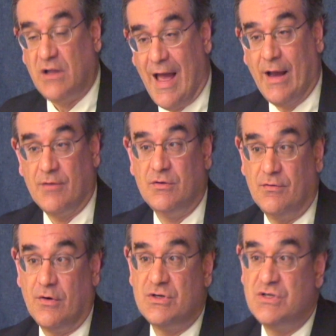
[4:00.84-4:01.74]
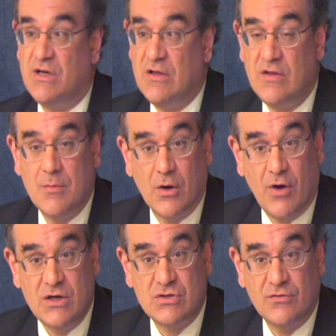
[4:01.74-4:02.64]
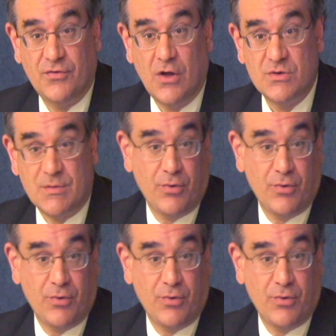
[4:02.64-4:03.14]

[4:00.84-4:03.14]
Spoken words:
lack of diversity in the immigration flow is a